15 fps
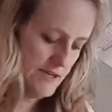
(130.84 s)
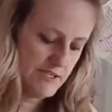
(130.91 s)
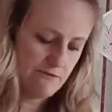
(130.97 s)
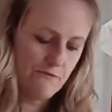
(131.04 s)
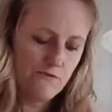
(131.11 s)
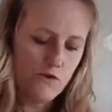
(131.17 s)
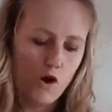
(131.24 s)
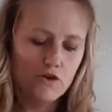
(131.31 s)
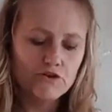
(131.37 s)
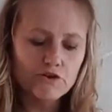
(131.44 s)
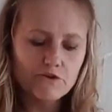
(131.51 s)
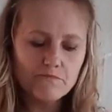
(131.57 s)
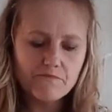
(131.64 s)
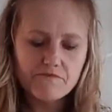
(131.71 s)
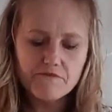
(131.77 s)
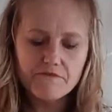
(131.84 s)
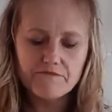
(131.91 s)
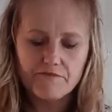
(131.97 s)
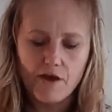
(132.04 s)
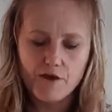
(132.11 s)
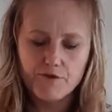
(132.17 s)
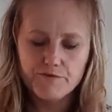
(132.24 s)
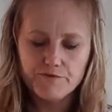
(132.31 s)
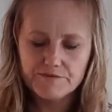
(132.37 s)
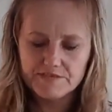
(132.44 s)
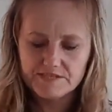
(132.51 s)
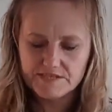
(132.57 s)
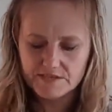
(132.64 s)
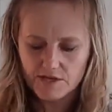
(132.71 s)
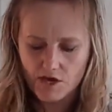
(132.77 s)
So I've got a number of those
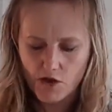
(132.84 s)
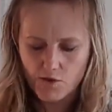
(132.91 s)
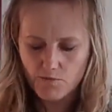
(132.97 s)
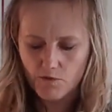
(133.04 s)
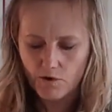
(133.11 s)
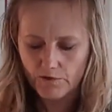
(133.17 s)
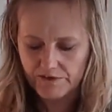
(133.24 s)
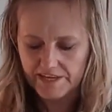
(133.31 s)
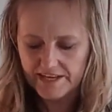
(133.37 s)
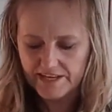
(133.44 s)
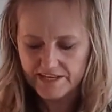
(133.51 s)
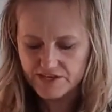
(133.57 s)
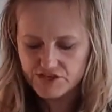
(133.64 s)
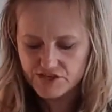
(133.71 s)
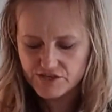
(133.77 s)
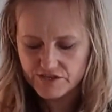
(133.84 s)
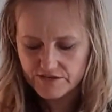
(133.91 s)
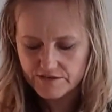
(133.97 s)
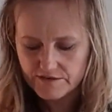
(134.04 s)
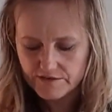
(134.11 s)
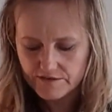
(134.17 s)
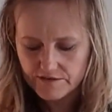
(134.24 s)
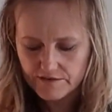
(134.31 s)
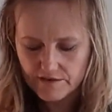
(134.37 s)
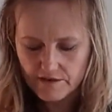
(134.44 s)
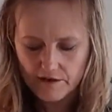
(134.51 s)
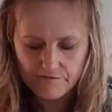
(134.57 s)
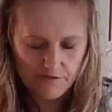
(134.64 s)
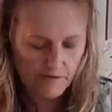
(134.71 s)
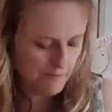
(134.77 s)
to go on each
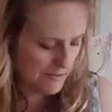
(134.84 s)
of the